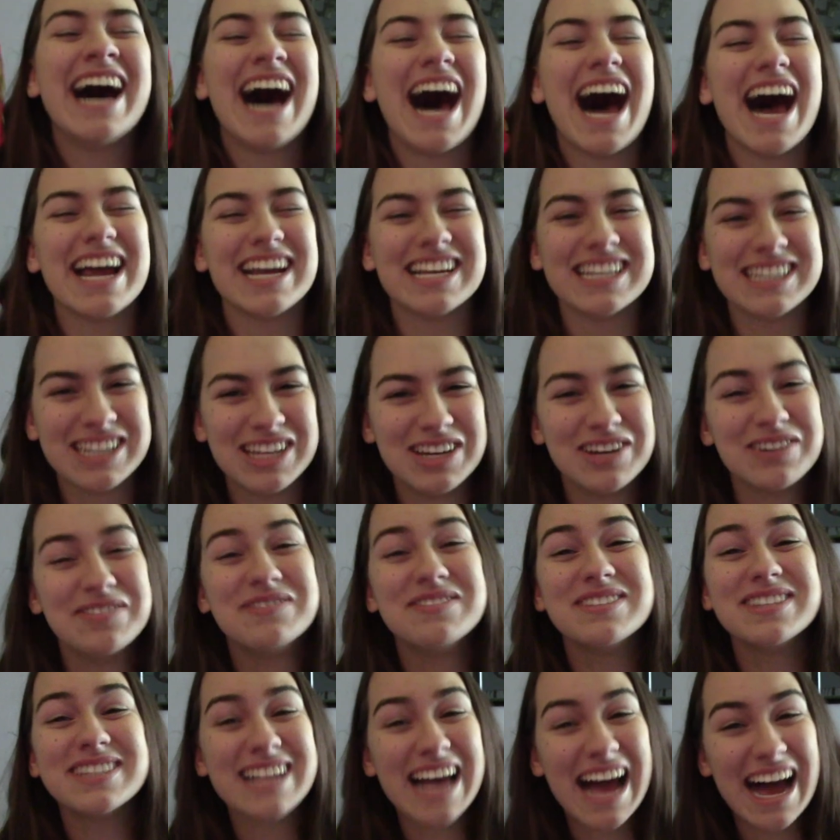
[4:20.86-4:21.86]
I love
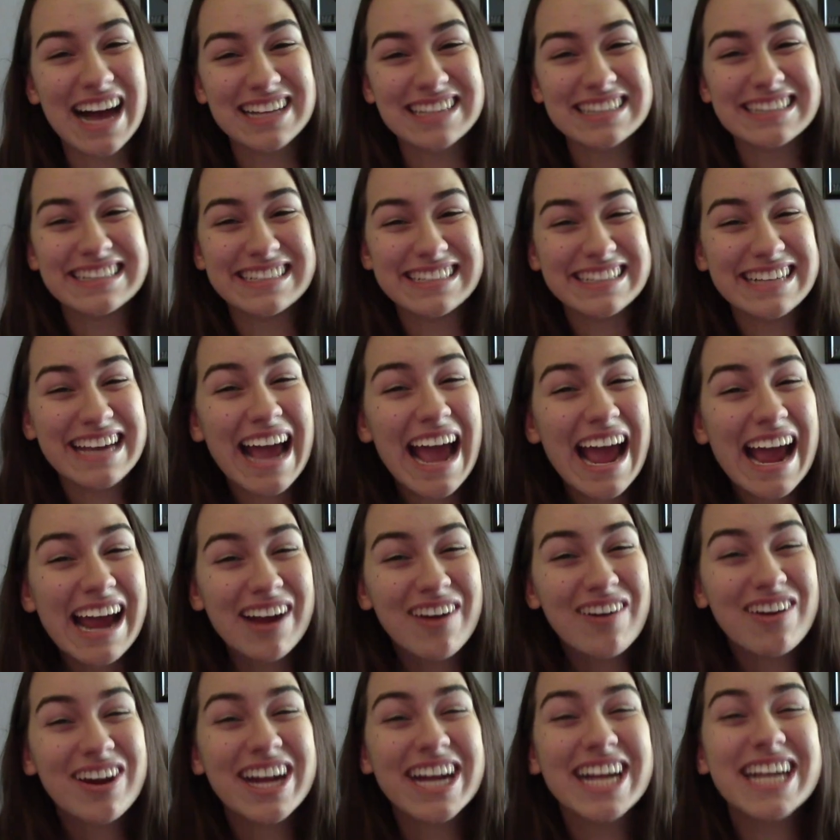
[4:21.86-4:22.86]
sassy
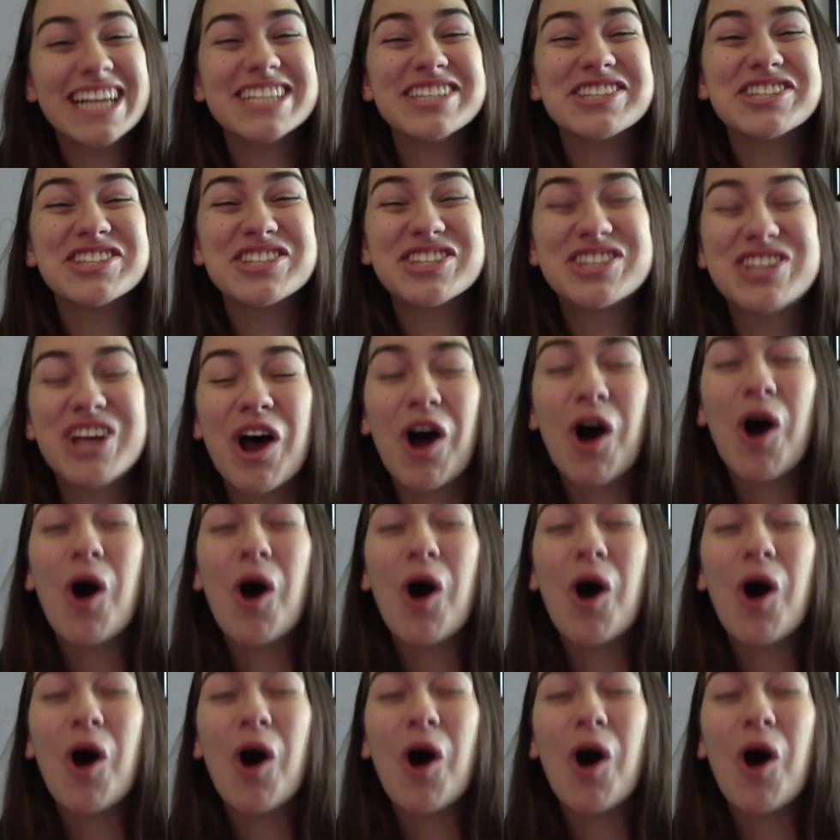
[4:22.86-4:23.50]
Harry so